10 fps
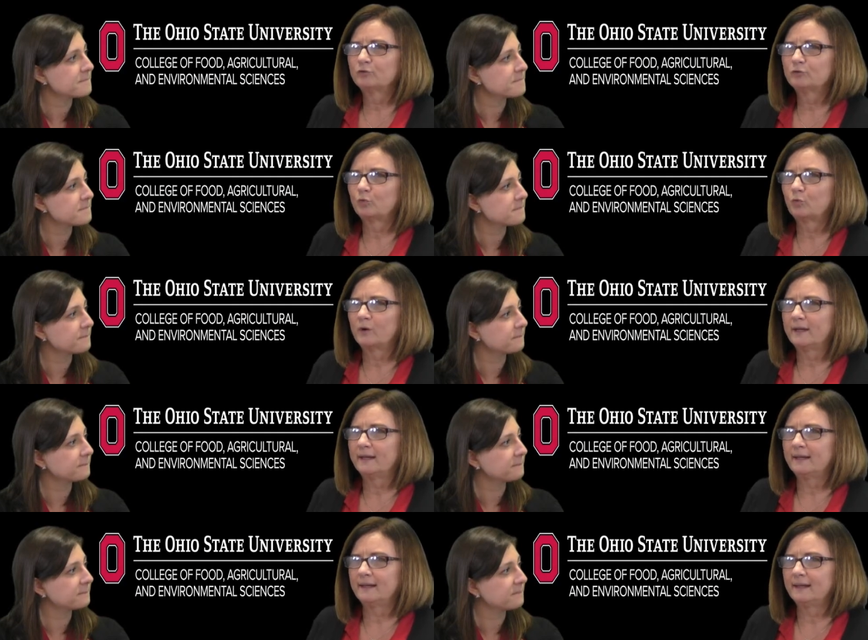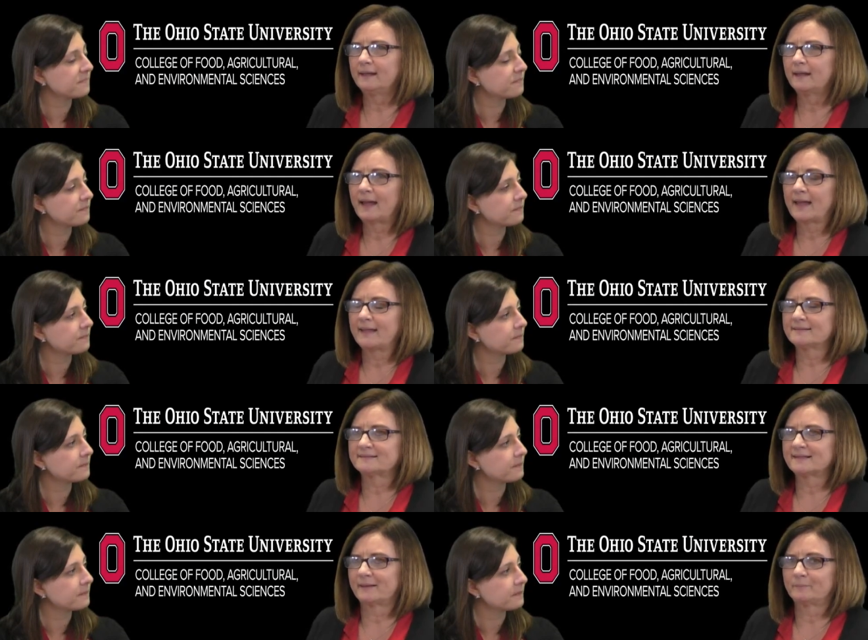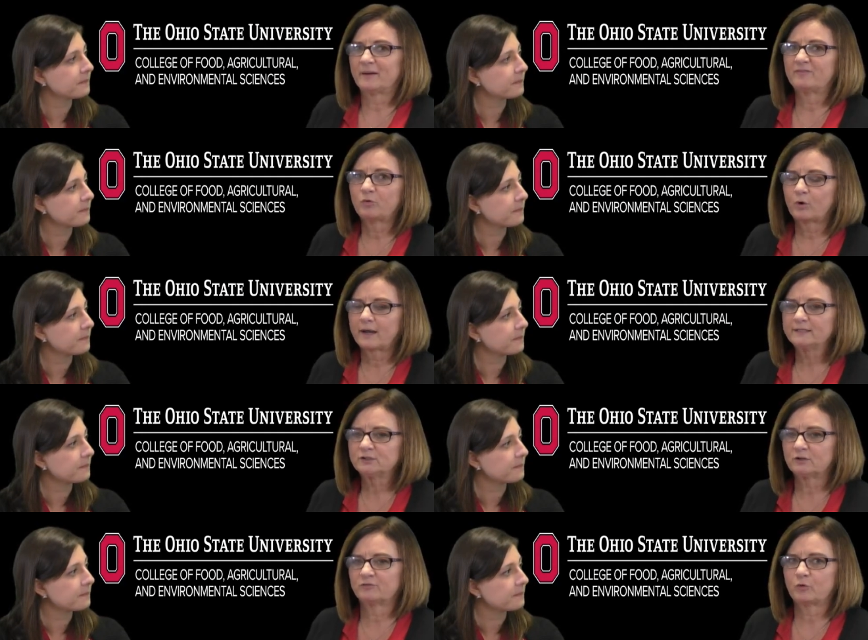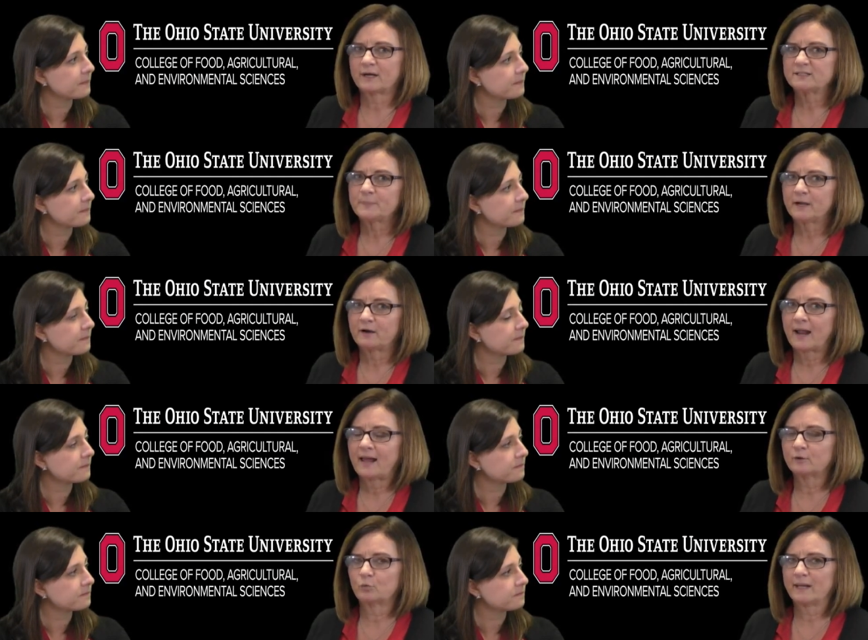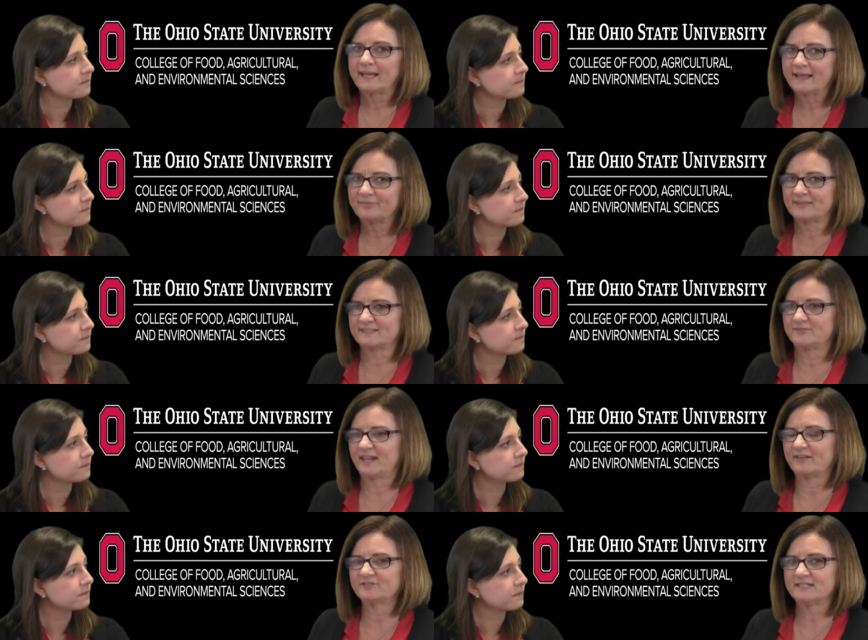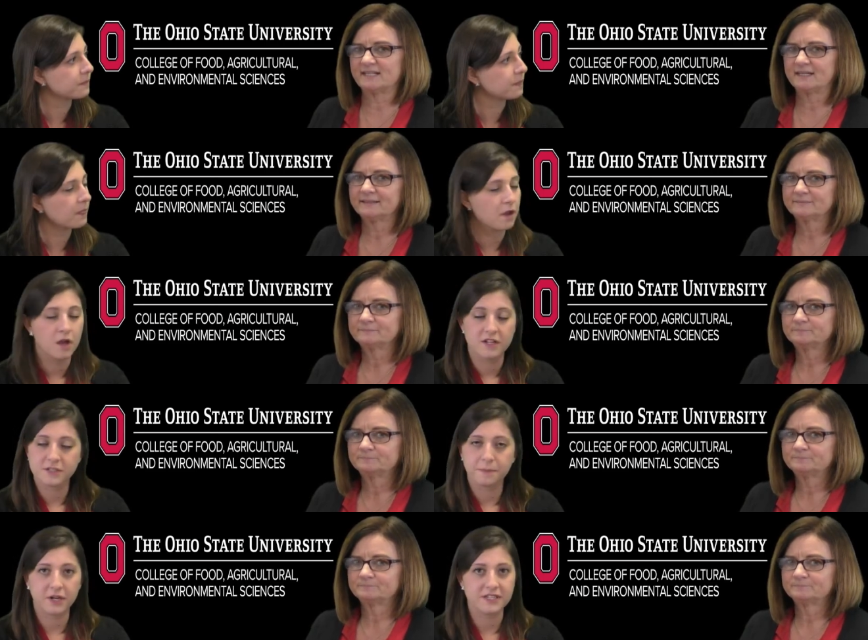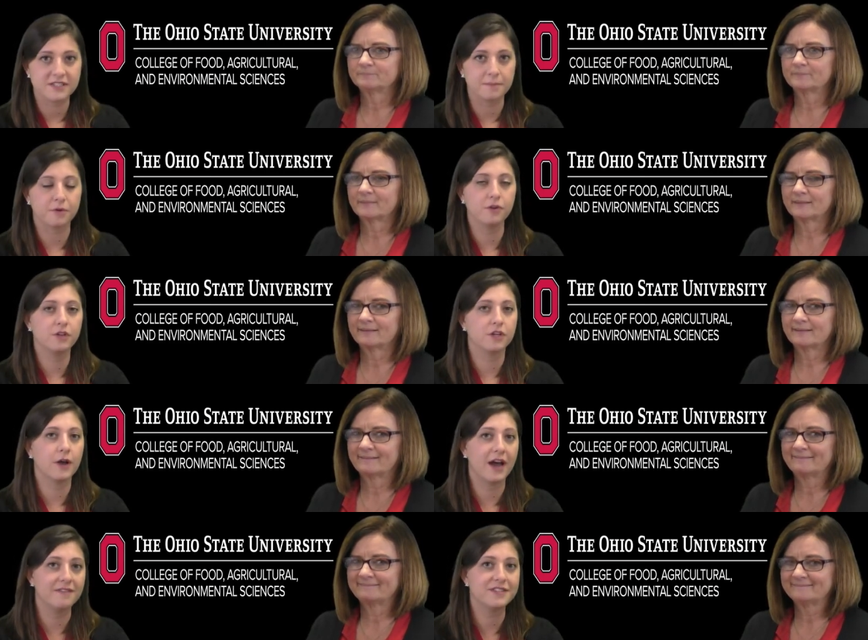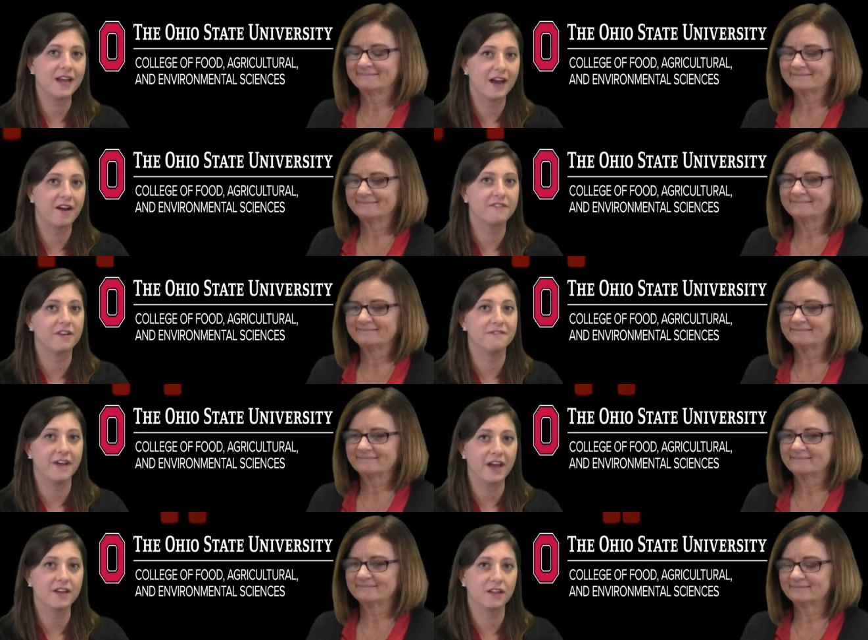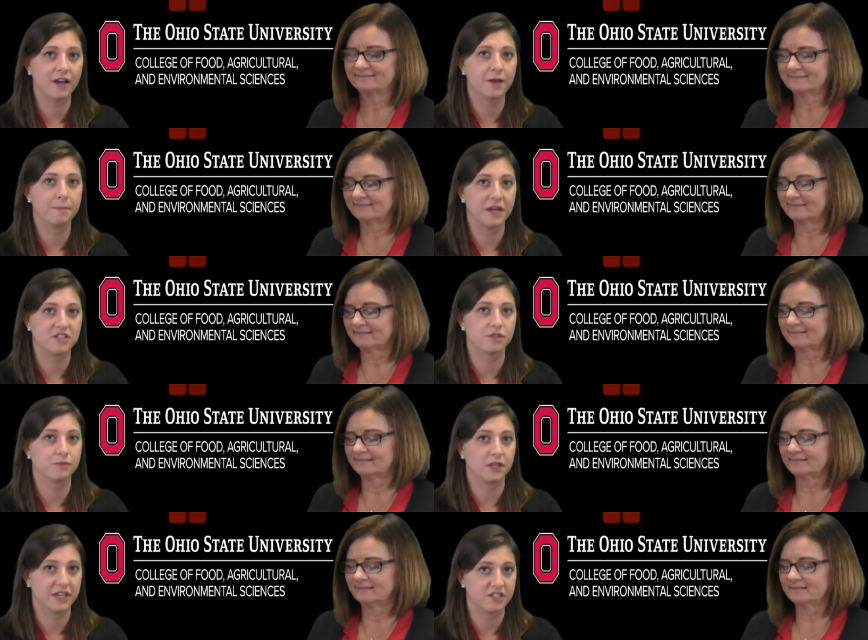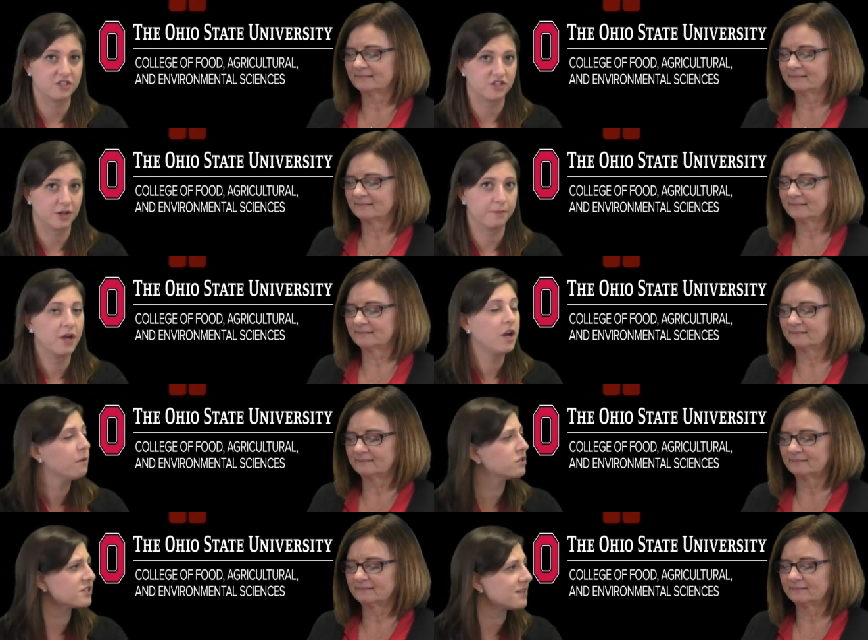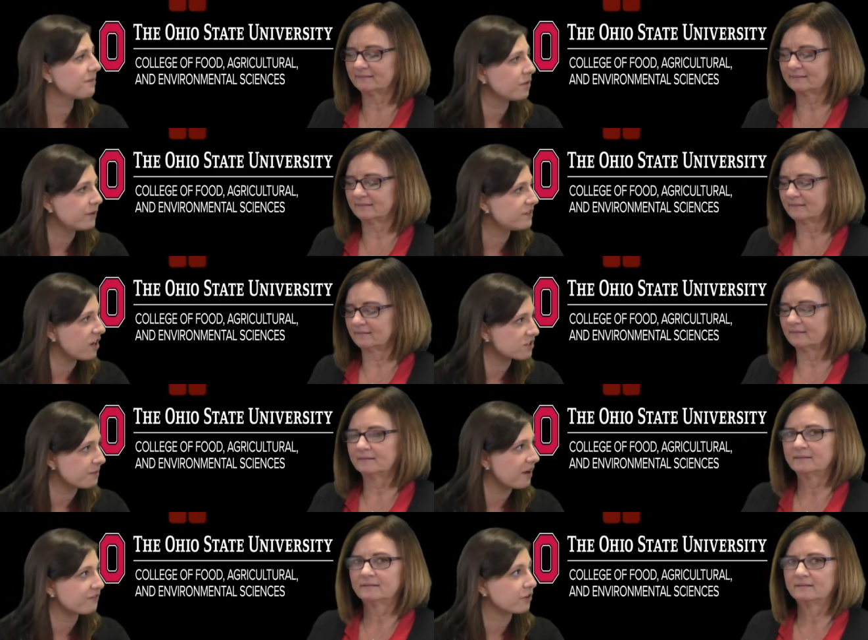Speaker 1: do we, as um, a 4-H or a 4-H parent, how do we get this VFD?
Speaker 2: It's pretty simple. You have to have a vet client patient relationship, which is something we've talked about for